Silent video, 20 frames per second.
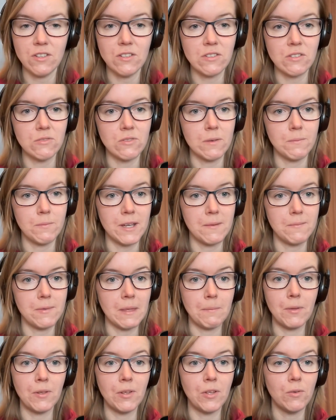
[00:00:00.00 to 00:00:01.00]
you do about
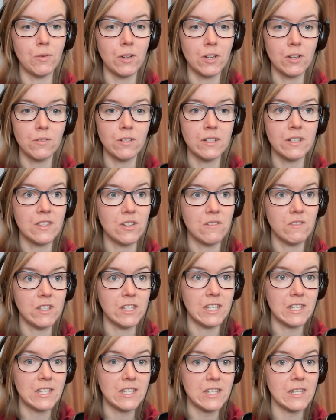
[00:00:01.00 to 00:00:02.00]
people who are going through
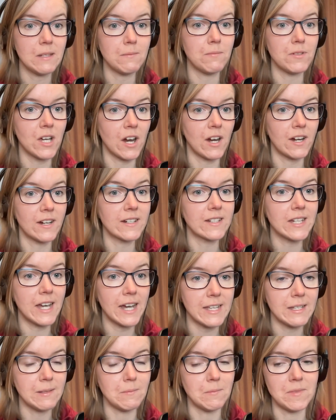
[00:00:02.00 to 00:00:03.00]
really deep, dark
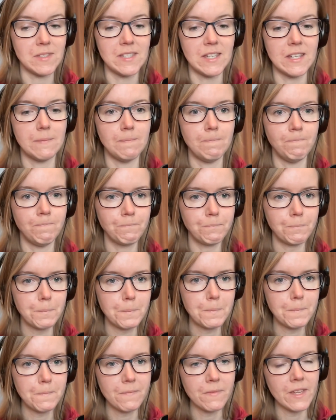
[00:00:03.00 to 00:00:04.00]
times, and
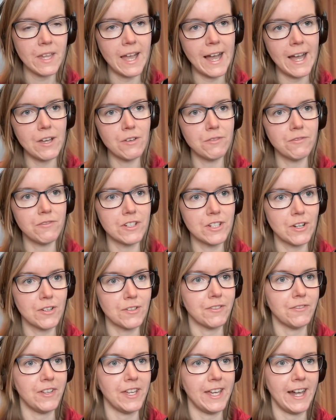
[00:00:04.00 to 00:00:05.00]
how
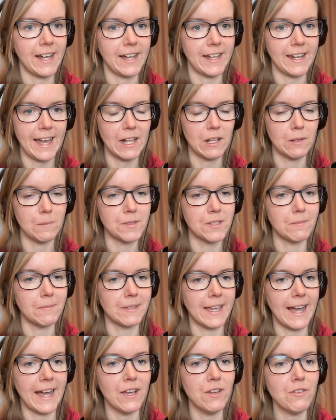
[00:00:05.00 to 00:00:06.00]
photography kind of helps them
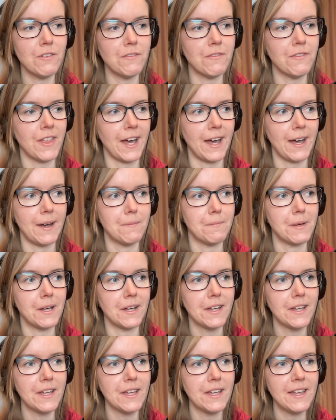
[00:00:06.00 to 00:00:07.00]
get out of that.
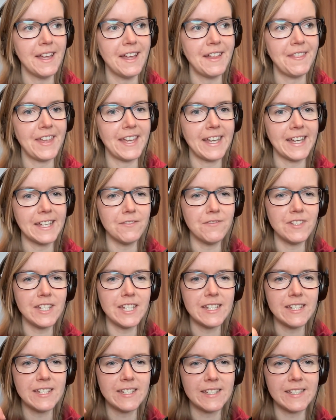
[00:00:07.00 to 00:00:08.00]
But they kind of
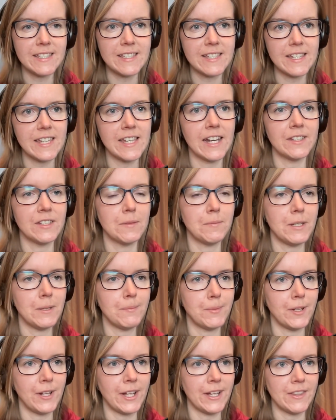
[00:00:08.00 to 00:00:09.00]
need to see other
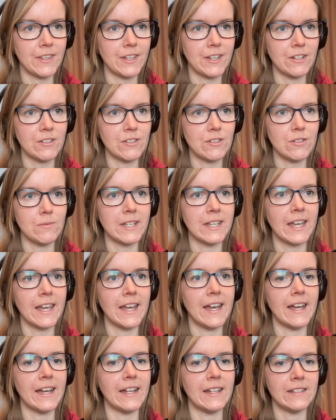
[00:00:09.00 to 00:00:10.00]
people out there doing
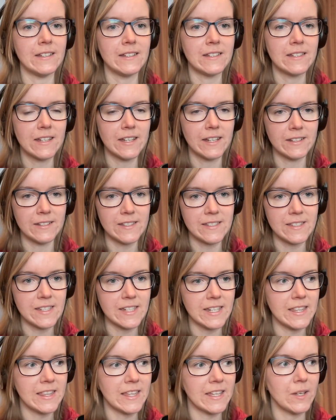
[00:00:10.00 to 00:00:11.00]
it, and
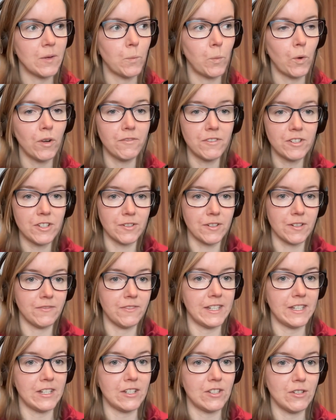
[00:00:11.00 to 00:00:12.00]
see that what
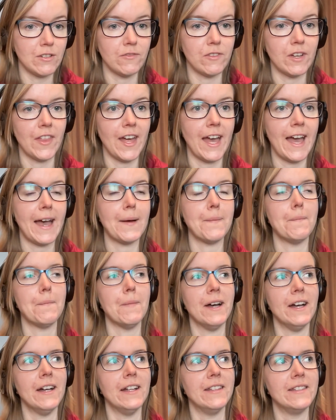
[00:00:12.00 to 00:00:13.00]
photography can do for
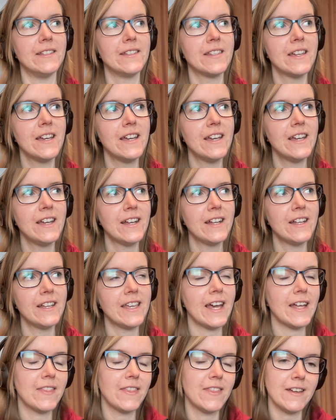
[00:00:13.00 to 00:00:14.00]
them. And
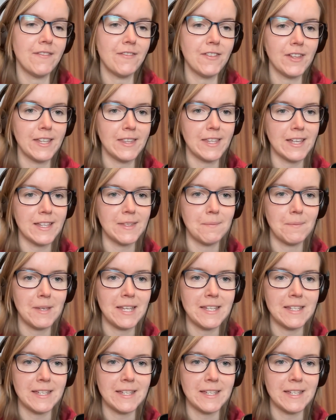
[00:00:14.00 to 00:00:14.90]
yeah, definitely the